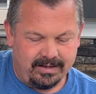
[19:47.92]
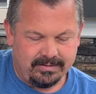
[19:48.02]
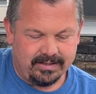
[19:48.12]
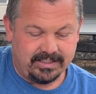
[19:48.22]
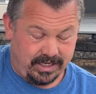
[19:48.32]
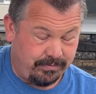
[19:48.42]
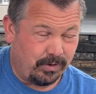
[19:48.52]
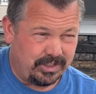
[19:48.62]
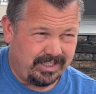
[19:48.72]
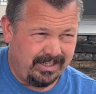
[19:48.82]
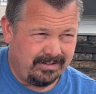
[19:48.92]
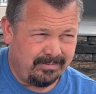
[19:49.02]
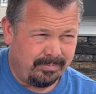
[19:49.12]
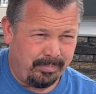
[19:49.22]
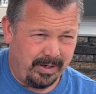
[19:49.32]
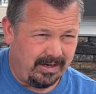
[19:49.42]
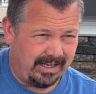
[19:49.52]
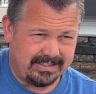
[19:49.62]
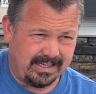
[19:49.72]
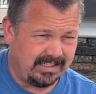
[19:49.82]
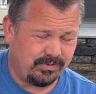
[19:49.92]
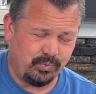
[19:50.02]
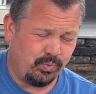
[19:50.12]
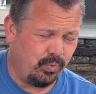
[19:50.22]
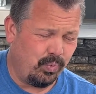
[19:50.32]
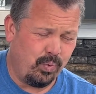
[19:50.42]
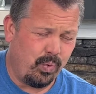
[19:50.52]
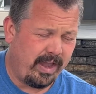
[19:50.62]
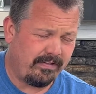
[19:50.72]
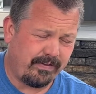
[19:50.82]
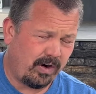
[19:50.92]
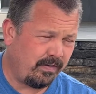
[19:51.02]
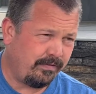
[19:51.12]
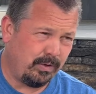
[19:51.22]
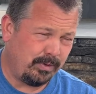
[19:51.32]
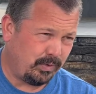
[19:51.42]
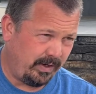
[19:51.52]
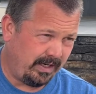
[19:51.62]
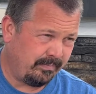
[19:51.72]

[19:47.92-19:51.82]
it's unfortunate. But like I said, it's way far and few between.